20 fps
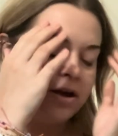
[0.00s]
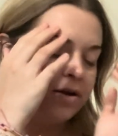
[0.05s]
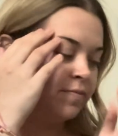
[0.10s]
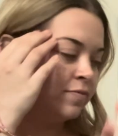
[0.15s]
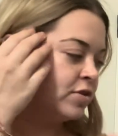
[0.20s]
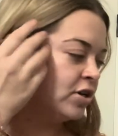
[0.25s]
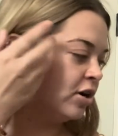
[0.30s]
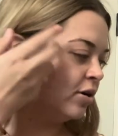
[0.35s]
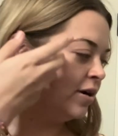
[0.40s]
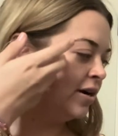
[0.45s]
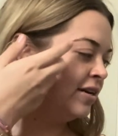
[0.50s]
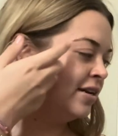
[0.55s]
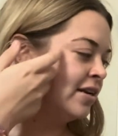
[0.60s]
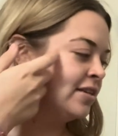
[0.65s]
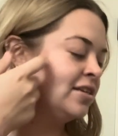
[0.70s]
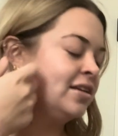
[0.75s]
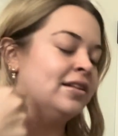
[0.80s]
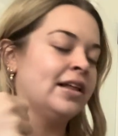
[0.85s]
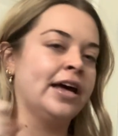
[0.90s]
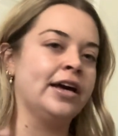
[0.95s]
so it
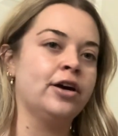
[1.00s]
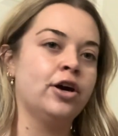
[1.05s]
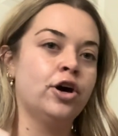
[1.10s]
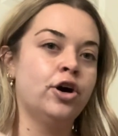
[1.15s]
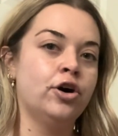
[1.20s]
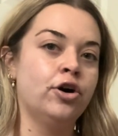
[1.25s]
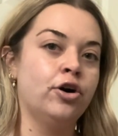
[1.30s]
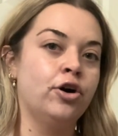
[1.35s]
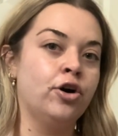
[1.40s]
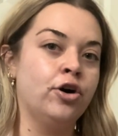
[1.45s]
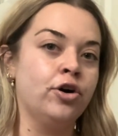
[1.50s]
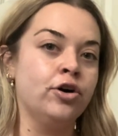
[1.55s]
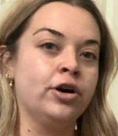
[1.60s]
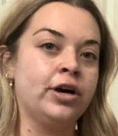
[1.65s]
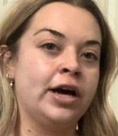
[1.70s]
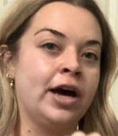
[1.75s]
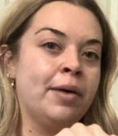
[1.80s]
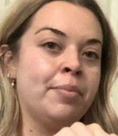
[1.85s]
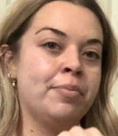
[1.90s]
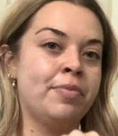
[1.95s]
doesn't like hook
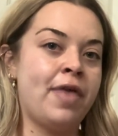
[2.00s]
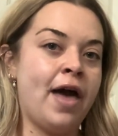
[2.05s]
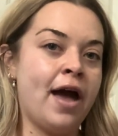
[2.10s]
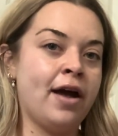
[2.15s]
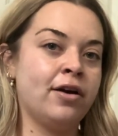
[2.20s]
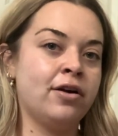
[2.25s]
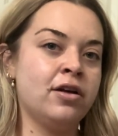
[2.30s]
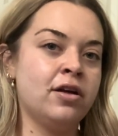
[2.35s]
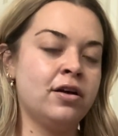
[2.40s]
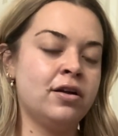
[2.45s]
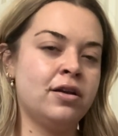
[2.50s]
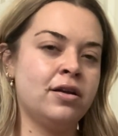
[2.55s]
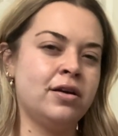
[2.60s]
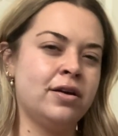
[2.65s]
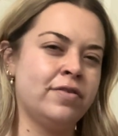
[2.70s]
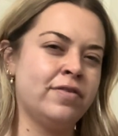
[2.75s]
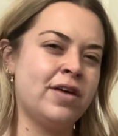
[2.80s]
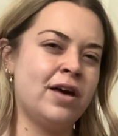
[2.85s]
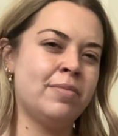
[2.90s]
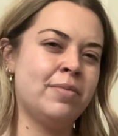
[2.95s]
up that good,
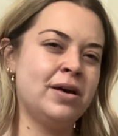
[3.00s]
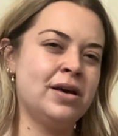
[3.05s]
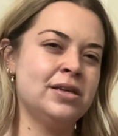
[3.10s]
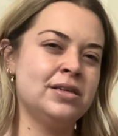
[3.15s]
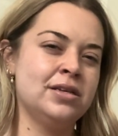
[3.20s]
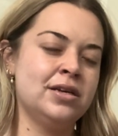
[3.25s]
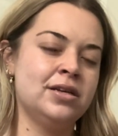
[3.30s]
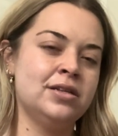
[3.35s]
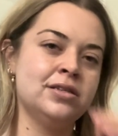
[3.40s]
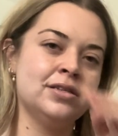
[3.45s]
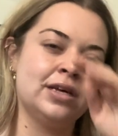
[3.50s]
if that makes sense.